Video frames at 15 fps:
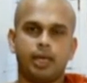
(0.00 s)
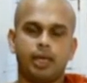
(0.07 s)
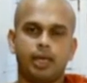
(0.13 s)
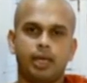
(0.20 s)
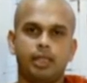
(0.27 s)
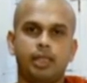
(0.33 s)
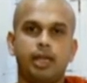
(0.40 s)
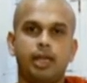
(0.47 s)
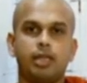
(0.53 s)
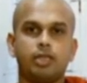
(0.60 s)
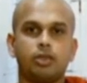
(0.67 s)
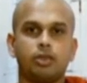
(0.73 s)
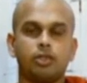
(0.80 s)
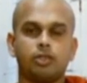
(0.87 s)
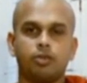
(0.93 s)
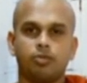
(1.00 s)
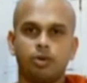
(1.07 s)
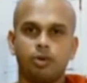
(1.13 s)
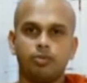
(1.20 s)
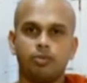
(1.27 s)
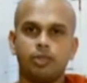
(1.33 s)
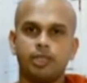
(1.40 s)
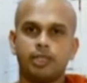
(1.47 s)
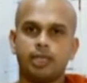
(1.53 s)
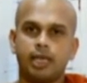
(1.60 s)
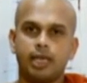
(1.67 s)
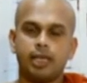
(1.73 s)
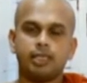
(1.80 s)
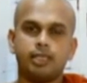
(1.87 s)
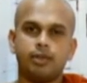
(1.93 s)
In the discourse, Supreme Buddha
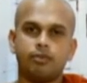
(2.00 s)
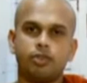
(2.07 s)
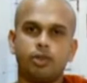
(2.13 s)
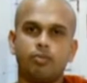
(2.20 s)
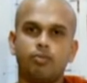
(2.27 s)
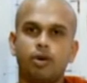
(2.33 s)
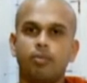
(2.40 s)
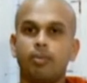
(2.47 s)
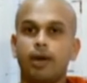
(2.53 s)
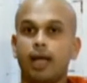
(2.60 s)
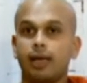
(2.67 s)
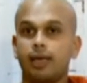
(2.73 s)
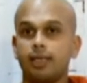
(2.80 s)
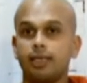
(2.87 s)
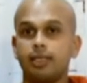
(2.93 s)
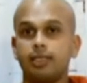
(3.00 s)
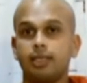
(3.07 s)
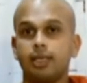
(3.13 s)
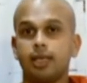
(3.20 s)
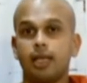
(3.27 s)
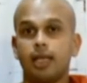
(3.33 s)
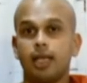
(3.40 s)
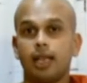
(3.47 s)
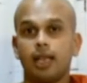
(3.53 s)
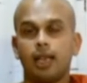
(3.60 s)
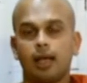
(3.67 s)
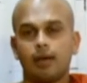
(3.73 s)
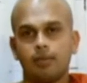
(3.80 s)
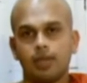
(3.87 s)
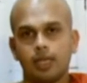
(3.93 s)
says, if someone practice
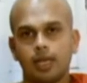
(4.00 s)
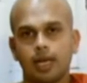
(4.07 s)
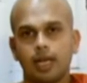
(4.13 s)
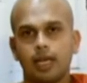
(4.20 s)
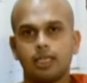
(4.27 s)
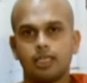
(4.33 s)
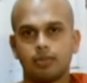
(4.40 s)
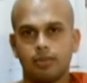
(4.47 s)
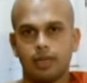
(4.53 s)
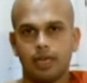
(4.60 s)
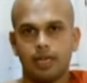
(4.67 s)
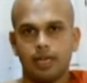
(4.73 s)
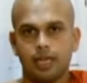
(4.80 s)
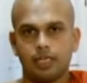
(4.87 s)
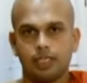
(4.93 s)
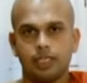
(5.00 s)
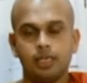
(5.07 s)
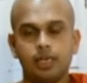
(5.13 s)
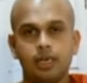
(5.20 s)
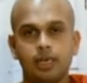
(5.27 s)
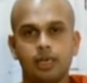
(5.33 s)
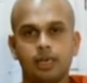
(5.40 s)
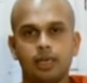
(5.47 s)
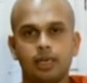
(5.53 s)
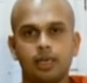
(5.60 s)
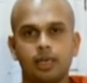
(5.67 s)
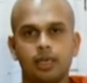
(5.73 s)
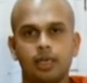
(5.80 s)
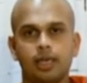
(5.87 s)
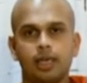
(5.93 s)
loving kindness meditation,
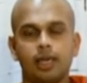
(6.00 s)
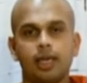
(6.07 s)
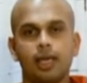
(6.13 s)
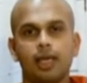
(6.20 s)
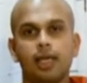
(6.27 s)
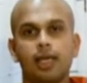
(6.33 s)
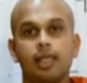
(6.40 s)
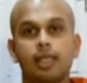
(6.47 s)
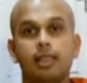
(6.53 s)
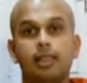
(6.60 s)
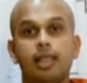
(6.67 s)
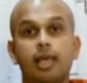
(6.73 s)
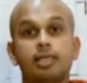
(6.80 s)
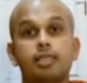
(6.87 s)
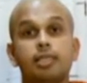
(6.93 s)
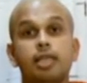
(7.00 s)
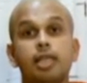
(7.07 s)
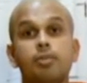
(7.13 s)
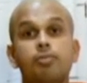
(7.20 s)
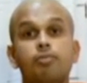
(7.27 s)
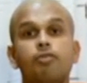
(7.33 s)
they sleep